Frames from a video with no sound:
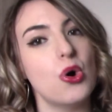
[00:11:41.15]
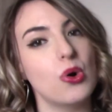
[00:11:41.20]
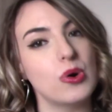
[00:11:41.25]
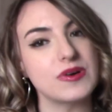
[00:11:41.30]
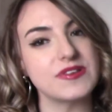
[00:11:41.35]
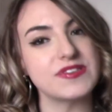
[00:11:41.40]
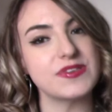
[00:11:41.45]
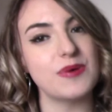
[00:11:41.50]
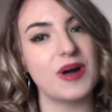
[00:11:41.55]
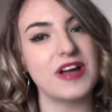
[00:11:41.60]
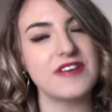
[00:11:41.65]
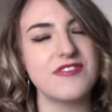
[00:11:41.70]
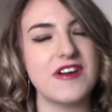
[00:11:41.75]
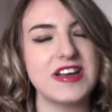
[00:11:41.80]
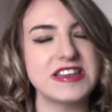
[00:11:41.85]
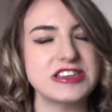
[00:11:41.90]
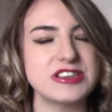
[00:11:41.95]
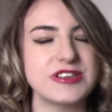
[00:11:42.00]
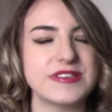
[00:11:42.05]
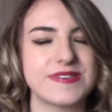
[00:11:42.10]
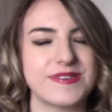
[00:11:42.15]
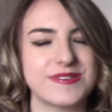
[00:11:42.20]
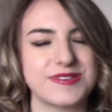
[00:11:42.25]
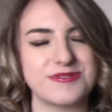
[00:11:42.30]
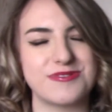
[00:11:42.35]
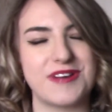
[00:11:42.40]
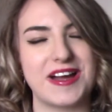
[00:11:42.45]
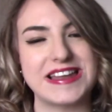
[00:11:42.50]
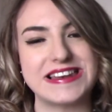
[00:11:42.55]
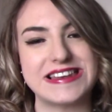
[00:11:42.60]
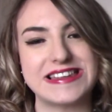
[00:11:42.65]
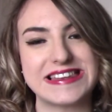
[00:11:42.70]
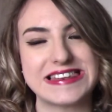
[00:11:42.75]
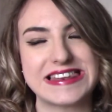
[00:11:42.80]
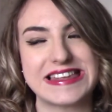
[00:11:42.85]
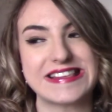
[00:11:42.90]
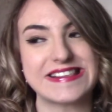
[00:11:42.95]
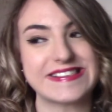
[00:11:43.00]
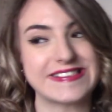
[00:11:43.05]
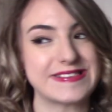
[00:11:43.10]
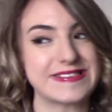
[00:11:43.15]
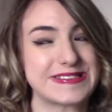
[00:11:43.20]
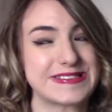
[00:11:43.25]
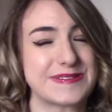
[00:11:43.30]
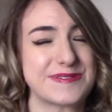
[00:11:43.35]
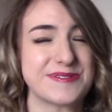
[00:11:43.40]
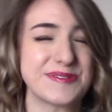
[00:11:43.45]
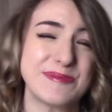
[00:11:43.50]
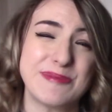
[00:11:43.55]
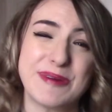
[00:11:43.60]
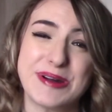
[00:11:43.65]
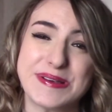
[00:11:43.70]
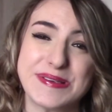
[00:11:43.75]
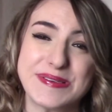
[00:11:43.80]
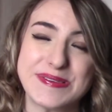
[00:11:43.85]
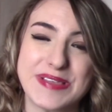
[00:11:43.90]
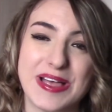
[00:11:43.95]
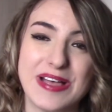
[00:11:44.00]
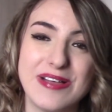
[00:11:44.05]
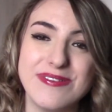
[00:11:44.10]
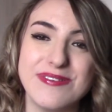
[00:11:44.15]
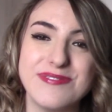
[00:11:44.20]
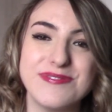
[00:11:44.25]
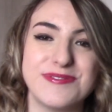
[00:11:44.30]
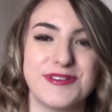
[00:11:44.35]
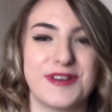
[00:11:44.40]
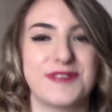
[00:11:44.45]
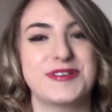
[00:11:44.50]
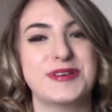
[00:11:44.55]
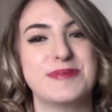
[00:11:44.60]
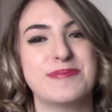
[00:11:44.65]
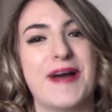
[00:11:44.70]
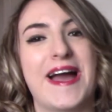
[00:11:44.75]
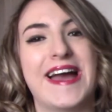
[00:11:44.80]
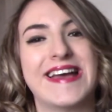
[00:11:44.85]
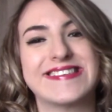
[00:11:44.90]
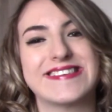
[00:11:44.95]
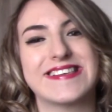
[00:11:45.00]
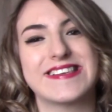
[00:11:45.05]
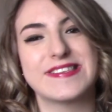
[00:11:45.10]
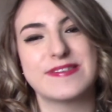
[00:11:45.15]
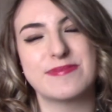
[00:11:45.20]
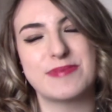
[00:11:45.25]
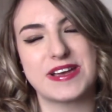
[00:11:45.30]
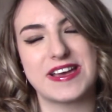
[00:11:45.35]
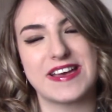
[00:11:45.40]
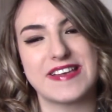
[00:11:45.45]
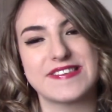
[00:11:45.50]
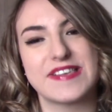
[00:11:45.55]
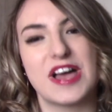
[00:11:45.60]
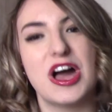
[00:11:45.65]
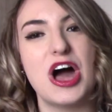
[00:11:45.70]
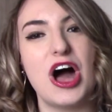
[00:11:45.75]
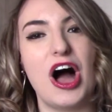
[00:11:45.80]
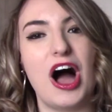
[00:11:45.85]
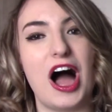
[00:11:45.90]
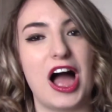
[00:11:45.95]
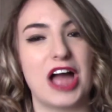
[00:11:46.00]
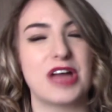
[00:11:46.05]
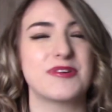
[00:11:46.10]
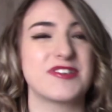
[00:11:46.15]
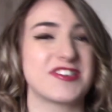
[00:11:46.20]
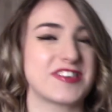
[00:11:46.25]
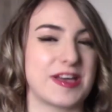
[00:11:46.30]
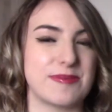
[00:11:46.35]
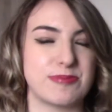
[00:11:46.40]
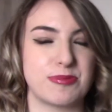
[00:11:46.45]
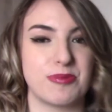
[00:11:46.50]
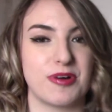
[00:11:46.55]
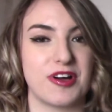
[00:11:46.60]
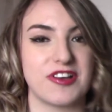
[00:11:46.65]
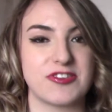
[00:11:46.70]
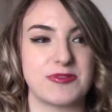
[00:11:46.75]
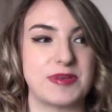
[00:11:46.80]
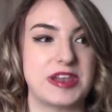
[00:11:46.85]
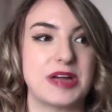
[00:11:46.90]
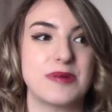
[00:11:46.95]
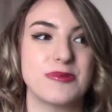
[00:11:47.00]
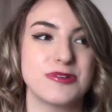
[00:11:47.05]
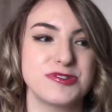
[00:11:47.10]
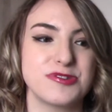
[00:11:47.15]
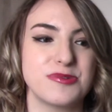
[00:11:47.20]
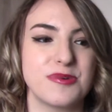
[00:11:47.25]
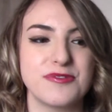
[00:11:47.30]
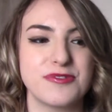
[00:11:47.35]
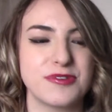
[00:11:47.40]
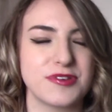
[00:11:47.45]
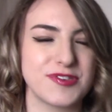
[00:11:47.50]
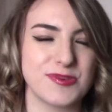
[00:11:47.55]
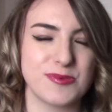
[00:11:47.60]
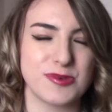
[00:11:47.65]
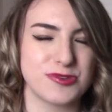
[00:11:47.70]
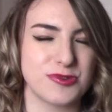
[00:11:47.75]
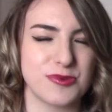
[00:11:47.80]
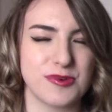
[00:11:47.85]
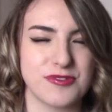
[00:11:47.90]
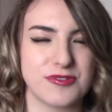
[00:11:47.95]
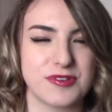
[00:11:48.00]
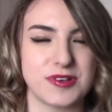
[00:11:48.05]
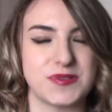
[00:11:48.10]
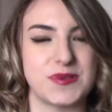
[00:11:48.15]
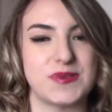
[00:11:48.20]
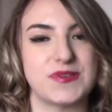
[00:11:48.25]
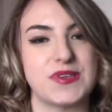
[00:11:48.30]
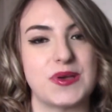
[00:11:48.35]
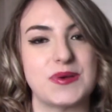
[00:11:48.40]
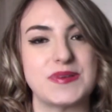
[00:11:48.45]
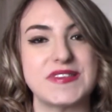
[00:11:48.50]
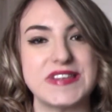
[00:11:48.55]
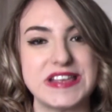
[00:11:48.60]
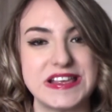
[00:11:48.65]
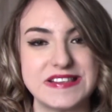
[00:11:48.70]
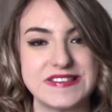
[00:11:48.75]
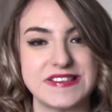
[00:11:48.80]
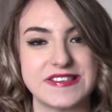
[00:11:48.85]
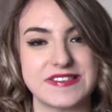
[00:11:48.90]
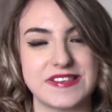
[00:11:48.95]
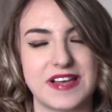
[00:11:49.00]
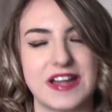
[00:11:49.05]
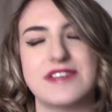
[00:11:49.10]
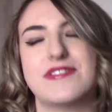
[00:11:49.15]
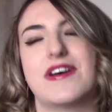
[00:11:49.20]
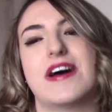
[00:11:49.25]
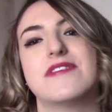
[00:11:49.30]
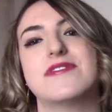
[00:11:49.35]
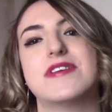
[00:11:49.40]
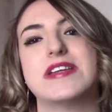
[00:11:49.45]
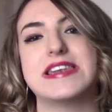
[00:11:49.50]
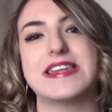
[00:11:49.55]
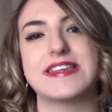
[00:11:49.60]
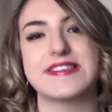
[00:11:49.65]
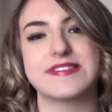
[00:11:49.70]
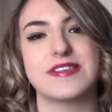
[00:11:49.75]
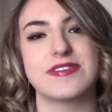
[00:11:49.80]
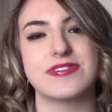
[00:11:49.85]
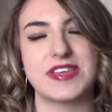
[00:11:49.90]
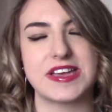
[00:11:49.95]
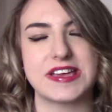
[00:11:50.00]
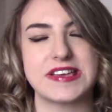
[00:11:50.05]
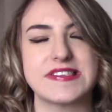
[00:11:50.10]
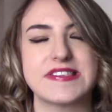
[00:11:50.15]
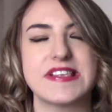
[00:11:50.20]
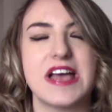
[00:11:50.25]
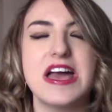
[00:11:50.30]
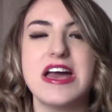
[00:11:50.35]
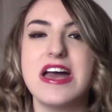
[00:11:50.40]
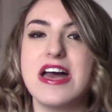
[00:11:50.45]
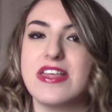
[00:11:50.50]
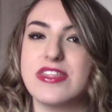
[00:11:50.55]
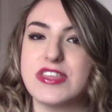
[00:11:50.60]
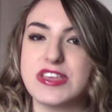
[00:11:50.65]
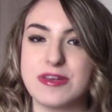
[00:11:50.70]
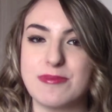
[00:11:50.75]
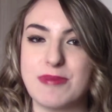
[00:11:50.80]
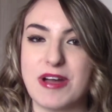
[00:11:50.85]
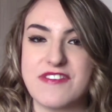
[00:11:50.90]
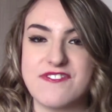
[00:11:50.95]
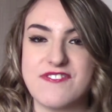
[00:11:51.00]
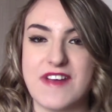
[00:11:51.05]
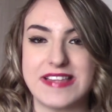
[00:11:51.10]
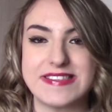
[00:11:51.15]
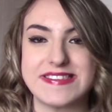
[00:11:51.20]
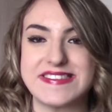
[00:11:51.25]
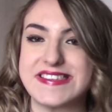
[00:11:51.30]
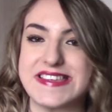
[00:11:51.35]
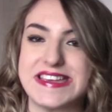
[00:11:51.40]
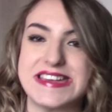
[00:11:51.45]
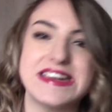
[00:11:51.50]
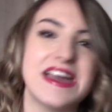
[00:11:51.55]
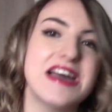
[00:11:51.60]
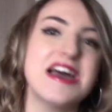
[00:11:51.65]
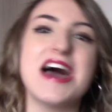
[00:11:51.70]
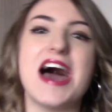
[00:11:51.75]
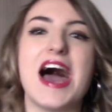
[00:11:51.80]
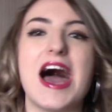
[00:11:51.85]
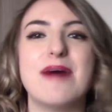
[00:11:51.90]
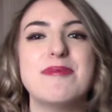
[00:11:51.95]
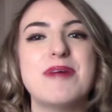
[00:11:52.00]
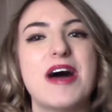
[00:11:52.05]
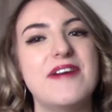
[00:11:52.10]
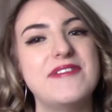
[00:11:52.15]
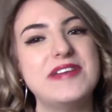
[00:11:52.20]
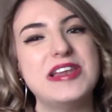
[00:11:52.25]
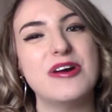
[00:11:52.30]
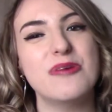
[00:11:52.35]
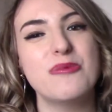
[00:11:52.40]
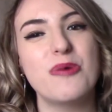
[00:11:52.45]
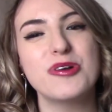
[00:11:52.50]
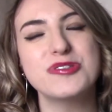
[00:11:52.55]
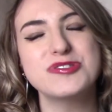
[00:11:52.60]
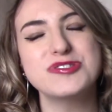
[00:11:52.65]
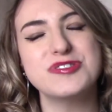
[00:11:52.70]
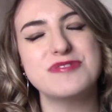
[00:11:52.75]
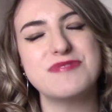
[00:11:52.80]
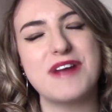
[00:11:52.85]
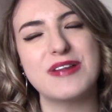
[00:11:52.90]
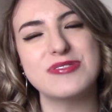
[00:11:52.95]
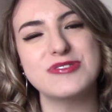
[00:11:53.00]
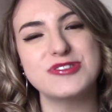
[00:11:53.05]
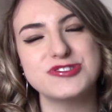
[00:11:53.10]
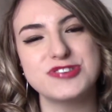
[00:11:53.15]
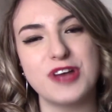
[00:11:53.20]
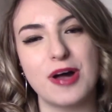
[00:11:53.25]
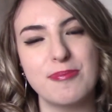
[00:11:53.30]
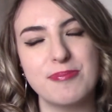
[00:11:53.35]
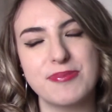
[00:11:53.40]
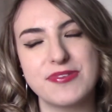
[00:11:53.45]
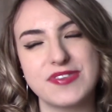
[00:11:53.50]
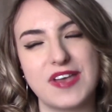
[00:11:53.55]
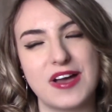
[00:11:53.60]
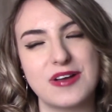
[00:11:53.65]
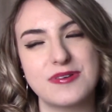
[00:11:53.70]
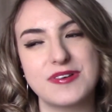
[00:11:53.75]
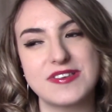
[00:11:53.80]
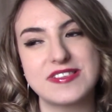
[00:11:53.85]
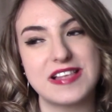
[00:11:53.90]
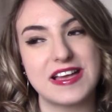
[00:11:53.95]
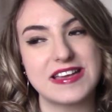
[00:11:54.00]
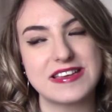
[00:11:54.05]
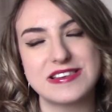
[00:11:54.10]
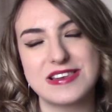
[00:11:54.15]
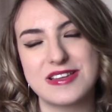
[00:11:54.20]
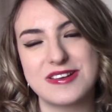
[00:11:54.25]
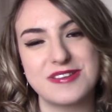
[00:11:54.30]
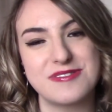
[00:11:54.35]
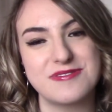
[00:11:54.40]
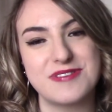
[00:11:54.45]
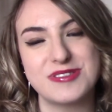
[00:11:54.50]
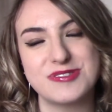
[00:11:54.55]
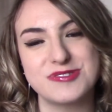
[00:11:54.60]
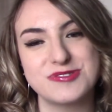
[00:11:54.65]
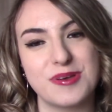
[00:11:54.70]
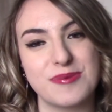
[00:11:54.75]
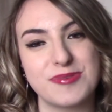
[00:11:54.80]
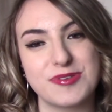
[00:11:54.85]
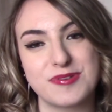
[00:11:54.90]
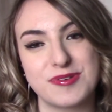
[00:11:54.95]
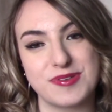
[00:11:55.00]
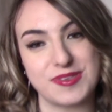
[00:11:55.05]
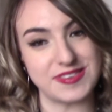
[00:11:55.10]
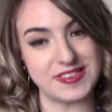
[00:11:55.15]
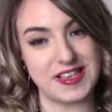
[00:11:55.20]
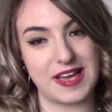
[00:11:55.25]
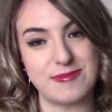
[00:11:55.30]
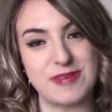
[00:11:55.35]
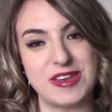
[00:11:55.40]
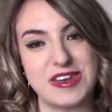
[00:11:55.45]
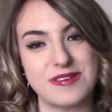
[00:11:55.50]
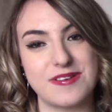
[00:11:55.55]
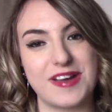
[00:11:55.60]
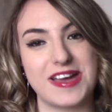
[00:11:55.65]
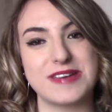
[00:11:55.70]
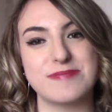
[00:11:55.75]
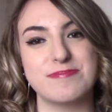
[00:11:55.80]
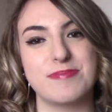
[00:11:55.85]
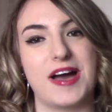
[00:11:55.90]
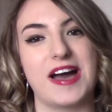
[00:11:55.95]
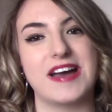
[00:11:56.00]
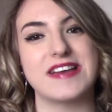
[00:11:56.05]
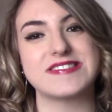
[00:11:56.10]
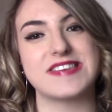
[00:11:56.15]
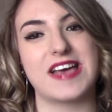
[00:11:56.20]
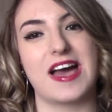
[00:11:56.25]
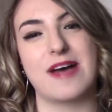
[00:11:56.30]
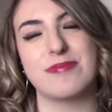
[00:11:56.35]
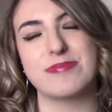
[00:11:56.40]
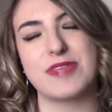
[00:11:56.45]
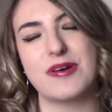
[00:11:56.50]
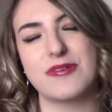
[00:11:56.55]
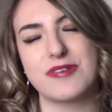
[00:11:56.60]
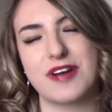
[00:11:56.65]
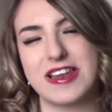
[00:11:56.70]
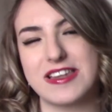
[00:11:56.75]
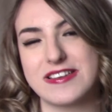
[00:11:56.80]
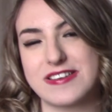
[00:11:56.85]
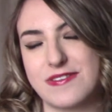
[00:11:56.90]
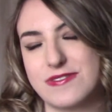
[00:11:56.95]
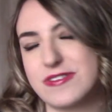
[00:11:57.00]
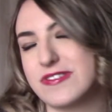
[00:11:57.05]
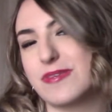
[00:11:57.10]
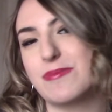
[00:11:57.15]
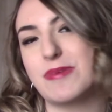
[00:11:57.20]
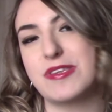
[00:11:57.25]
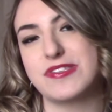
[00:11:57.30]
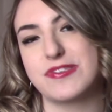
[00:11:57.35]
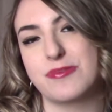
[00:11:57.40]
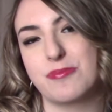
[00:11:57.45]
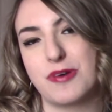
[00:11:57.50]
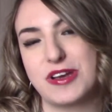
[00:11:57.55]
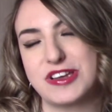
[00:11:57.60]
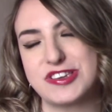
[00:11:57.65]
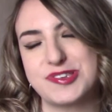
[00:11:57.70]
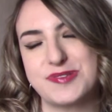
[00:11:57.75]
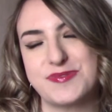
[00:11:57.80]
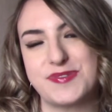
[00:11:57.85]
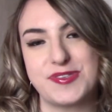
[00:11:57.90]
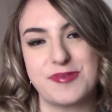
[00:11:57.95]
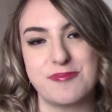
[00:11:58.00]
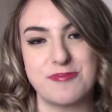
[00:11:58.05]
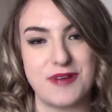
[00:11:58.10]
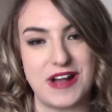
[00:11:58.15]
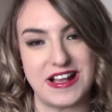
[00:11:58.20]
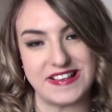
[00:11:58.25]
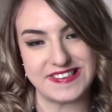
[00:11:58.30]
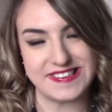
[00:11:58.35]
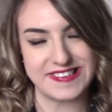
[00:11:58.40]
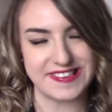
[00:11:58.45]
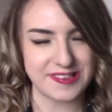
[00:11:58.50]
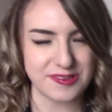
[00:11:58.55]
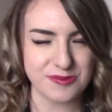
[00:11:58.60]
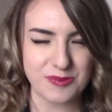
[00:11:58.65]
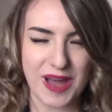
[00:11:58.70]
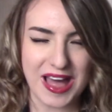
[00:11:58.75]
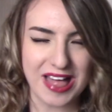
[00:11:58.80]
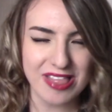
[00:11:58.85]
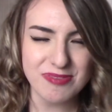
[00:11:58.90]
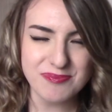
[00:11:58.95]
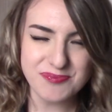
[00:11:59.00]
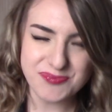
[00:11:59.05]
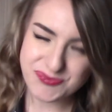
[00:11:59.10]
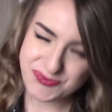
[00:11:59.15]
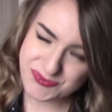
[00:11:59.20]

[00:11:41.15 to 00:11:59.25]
Also, I find it useful to write a little list for myself for a few presents, because I always get people asking me like, what do you want for Christmas, what do you want for Christmas? So it's easy to kind of have a list of things you might fancy. Have a little wander around the shops. I always like looking around the shops at Christmas time anyway, but that will kind of give you some inspiration for some presents as well.